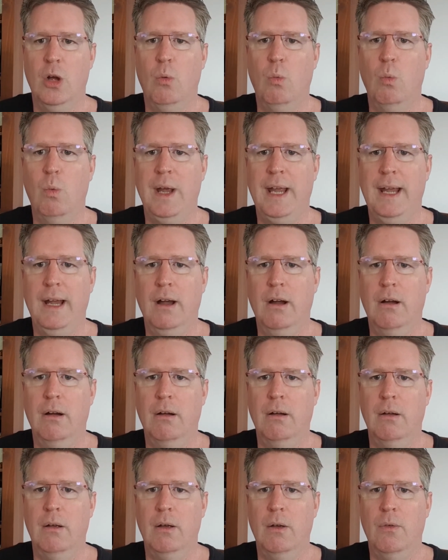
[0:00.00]

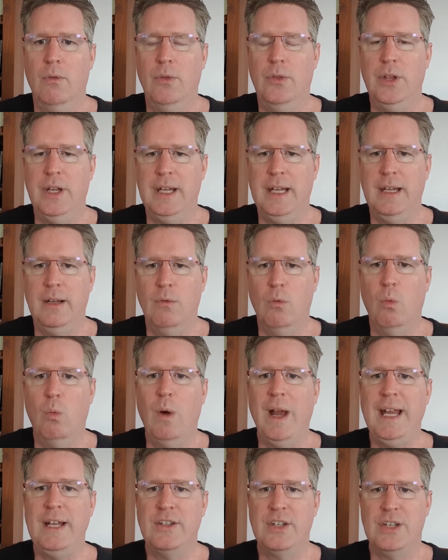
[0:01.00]
where the
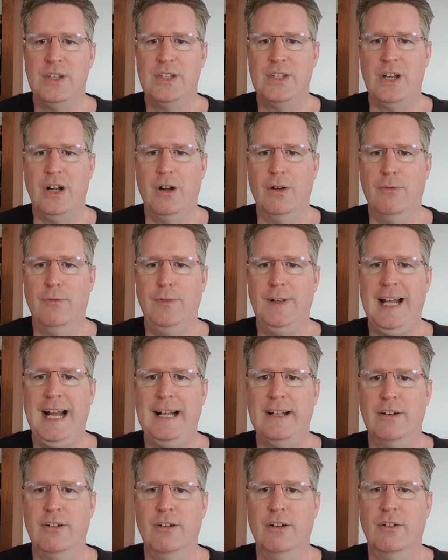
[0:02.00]
wages are
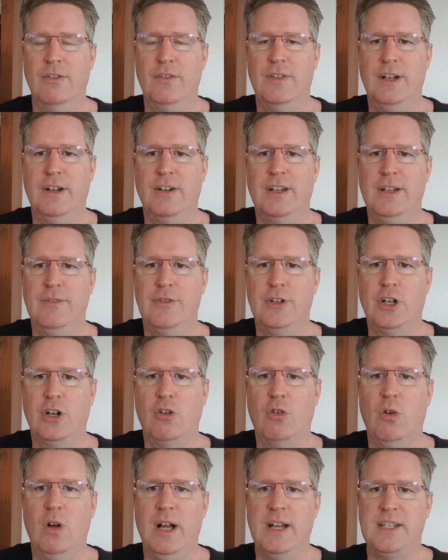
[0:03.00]
flatter, they're given
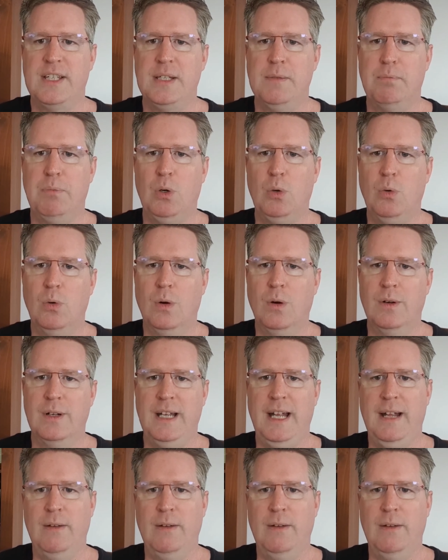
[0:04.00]
across the board,